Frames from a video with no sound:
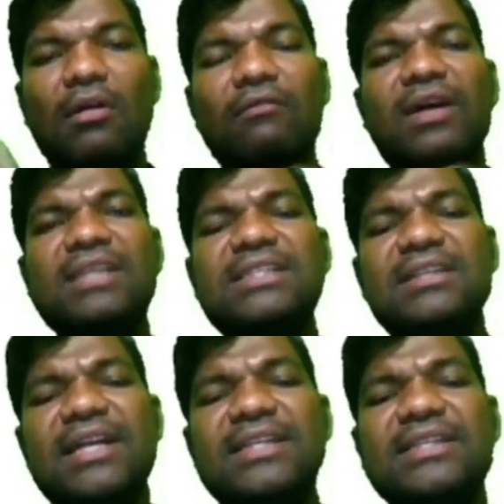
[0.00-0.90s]
First,
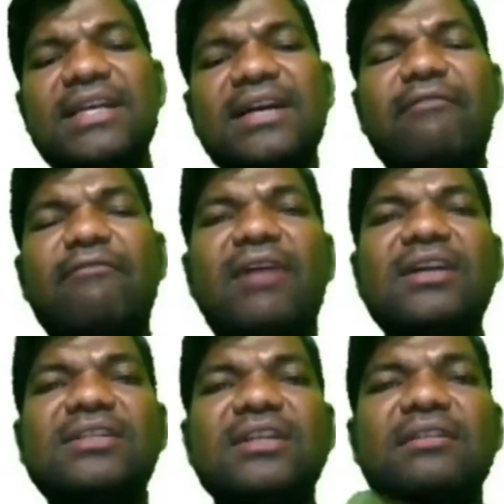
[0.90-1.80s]
consider
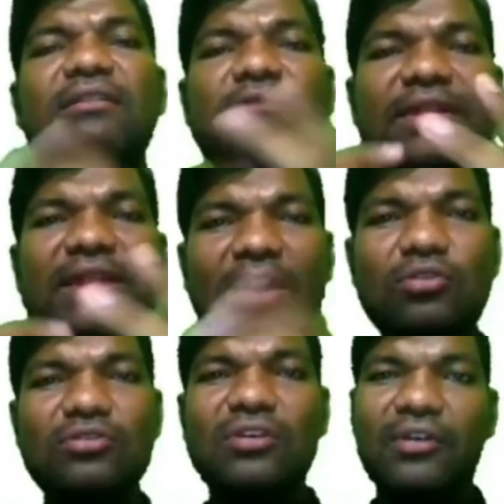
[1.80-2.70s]
function
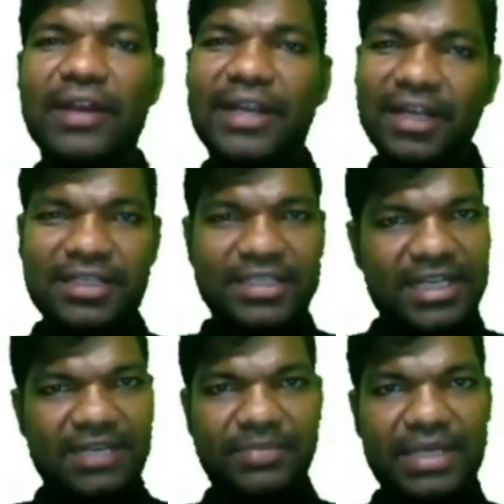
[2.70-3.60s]
without return
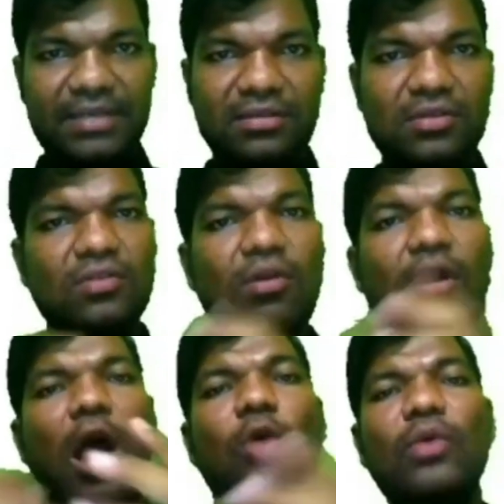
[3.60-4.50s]
statement. So
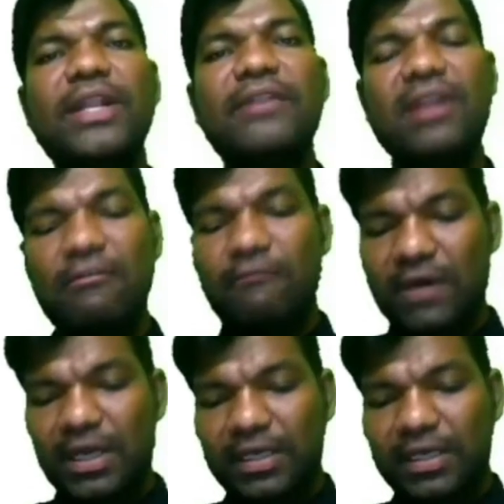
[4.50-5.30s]
how it will work?